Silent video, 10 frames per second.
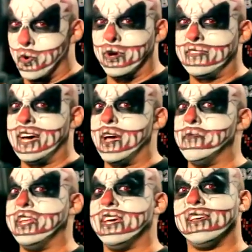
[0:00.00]
what time
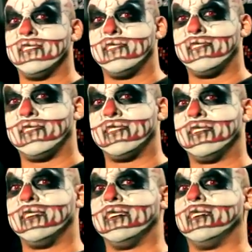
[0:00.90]
it is.
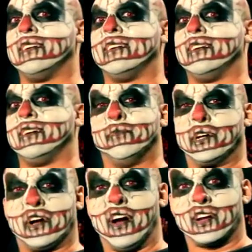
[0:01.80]

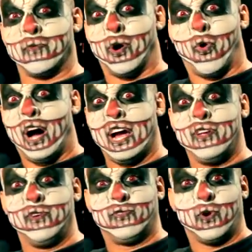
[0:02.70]
But Karcamo, why are
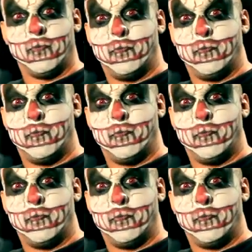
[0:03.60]
you so